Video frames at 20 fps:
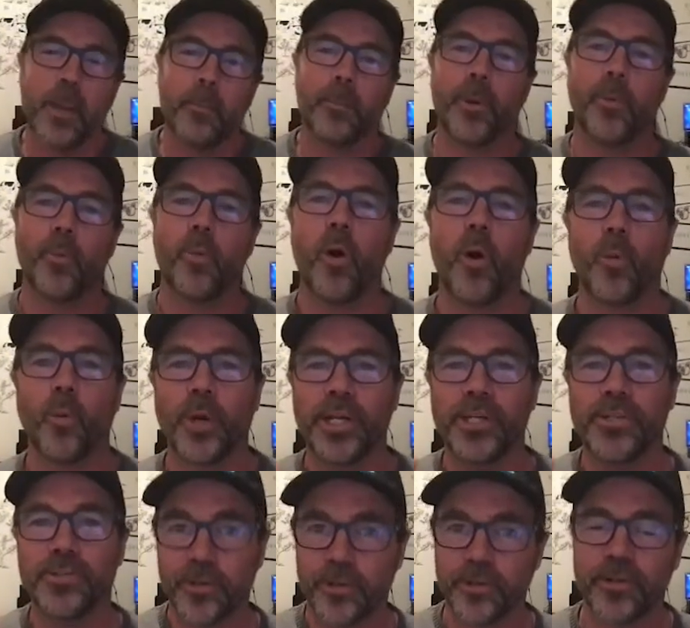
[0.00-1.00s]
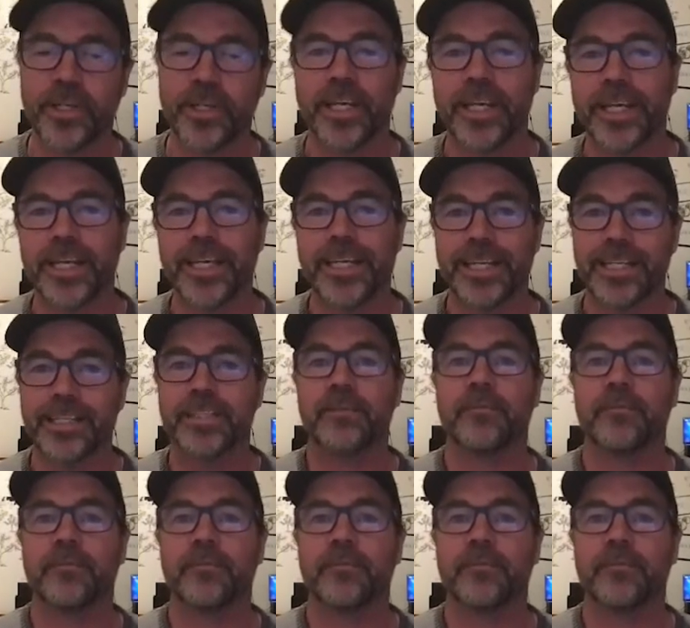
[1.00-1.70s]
but what we do need is